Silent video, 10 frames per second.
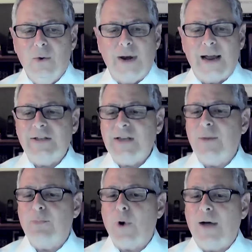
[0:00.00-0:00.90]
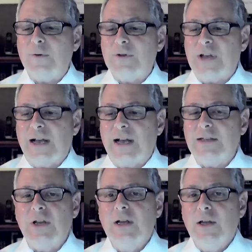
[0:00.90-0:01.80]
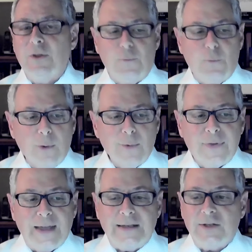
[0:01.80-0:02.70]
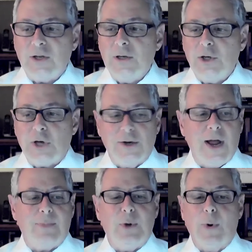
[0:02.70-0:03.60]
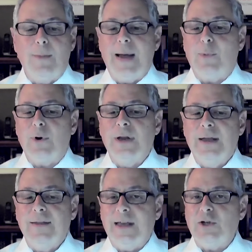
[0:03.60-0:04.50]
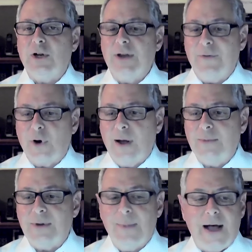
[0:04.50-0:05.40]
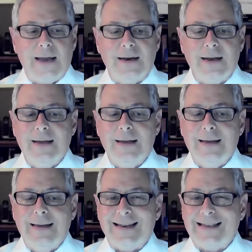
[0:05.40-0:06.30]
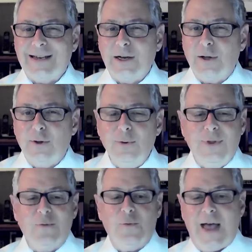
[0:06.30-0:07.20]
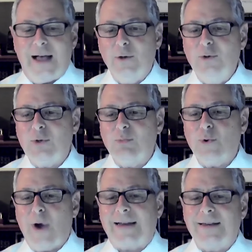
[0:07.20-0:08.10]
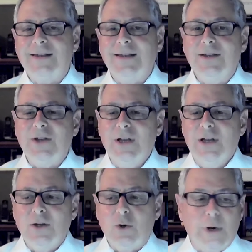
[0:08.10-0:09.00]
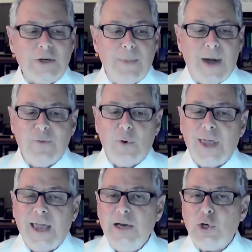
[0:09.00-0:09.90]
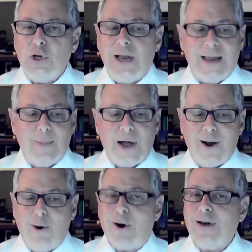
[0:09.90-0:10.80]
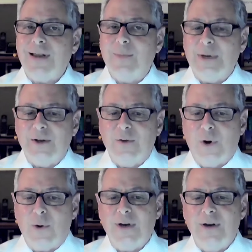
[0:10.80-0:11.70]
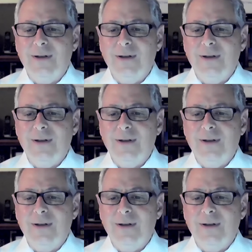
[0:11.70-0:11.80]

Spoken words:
Isaiah prophesies, the former things shall not be remembered, they shall never come to mind, does it include the values and practices to which my vocation and my heart had been devoted?